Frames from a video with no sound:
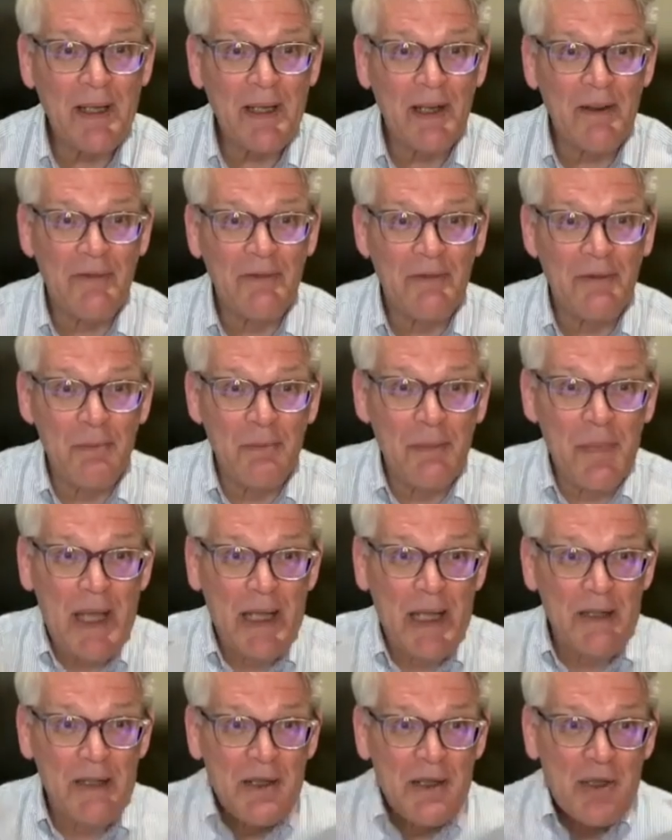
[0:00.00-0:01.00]
of
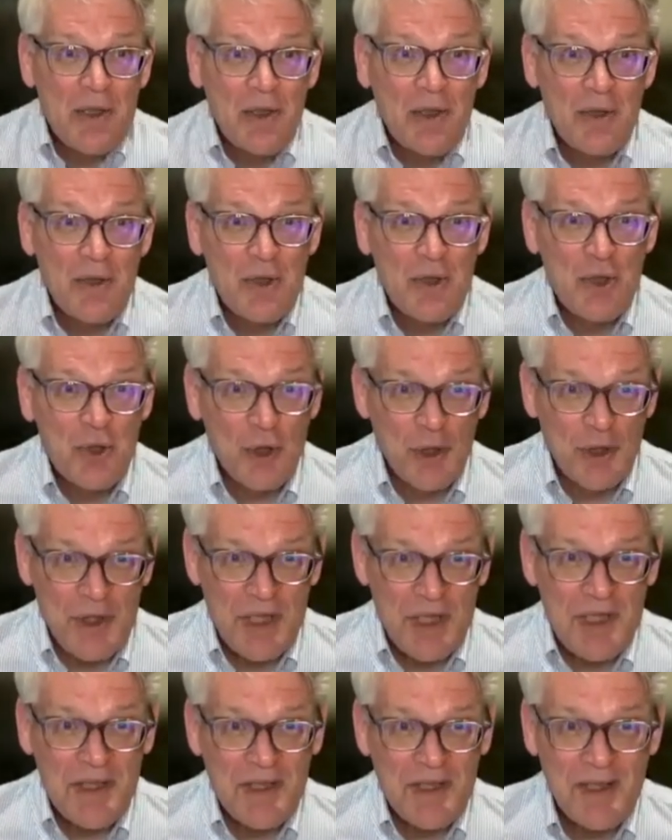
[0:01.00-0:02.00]
men's
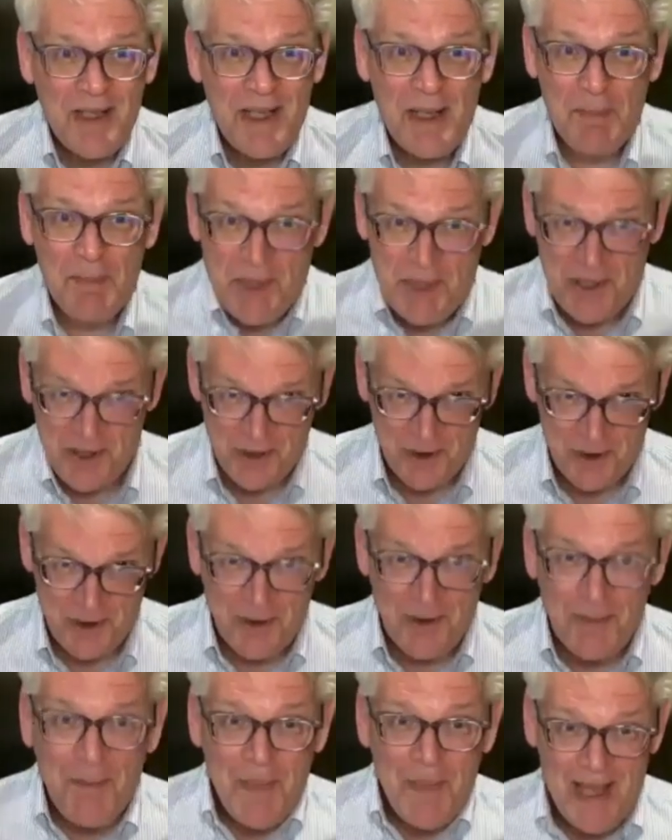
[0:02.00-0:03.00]
shirts,
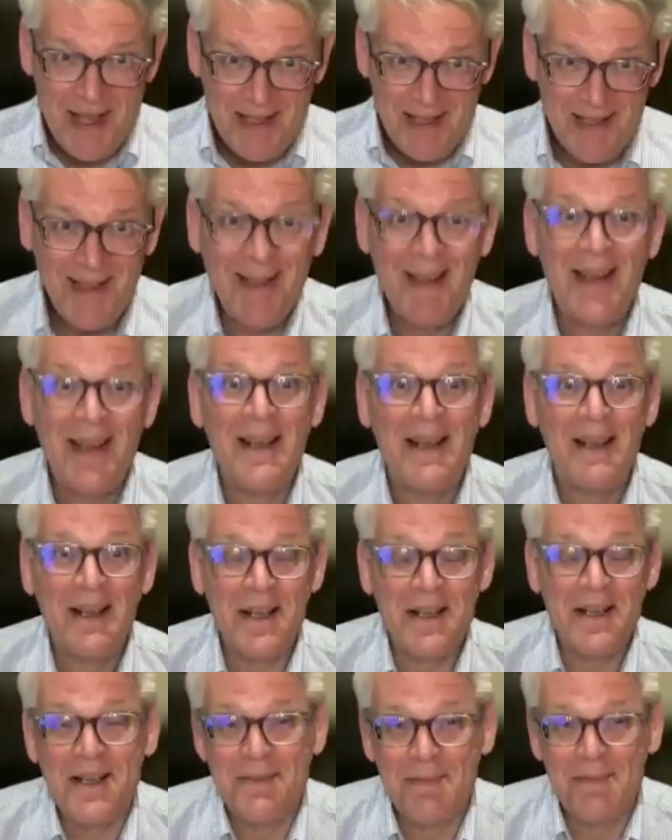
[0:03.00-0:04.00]
hipster men,
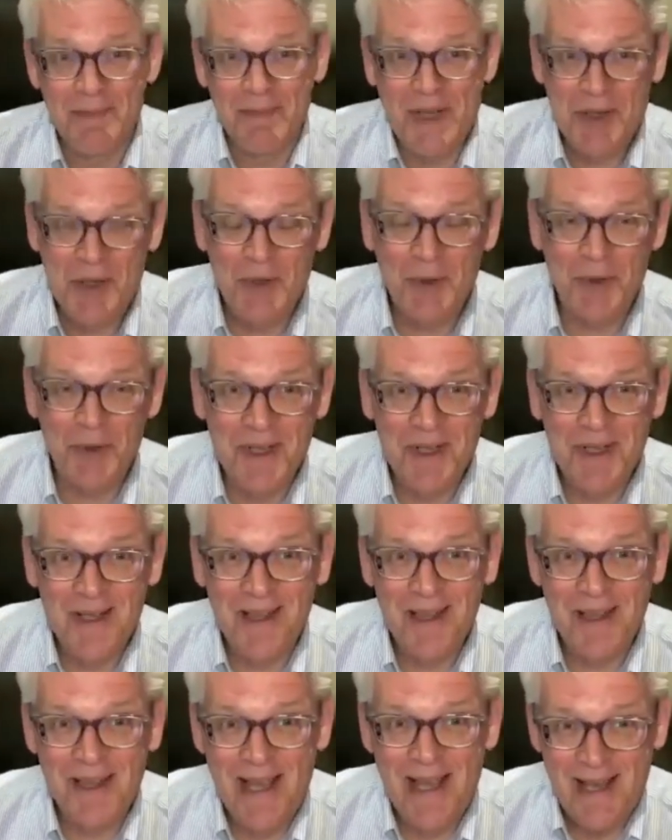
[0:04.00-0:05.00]
because my student
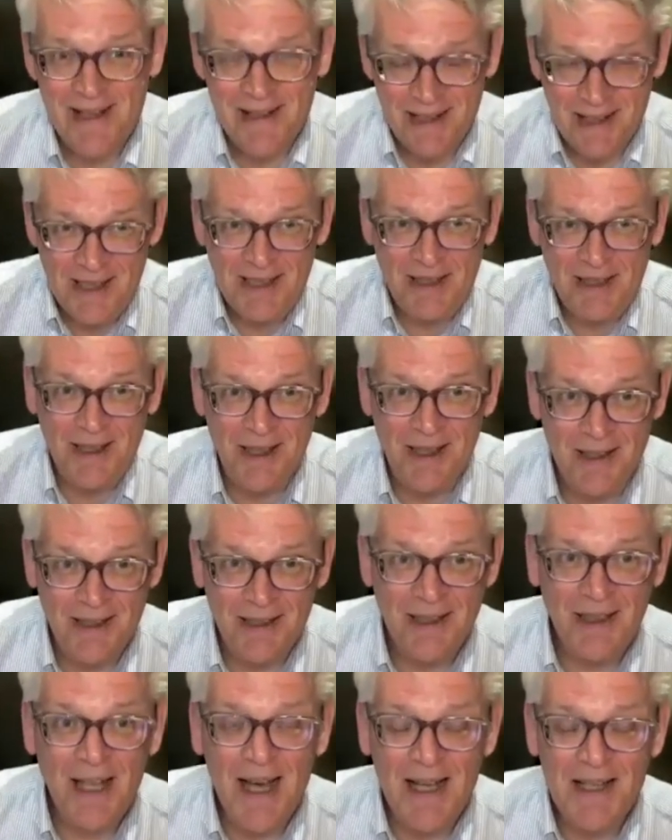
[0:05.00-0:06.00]
had a
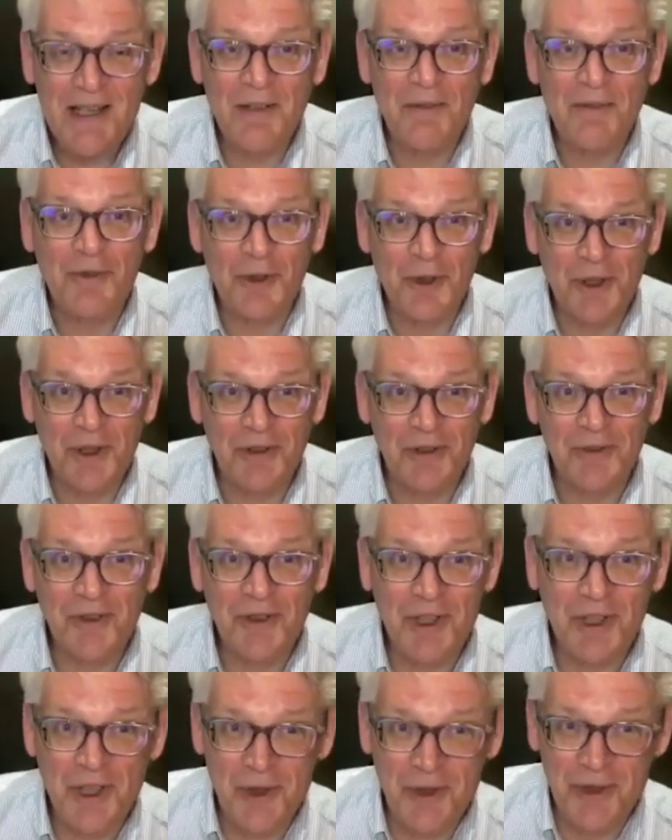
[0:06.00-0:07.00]
closet full of
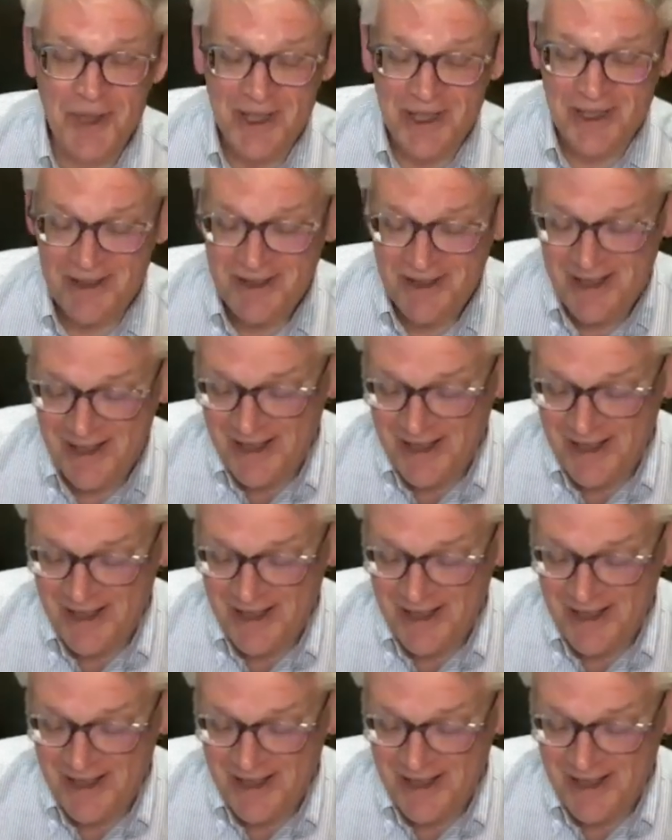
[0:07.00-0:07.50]
clothing,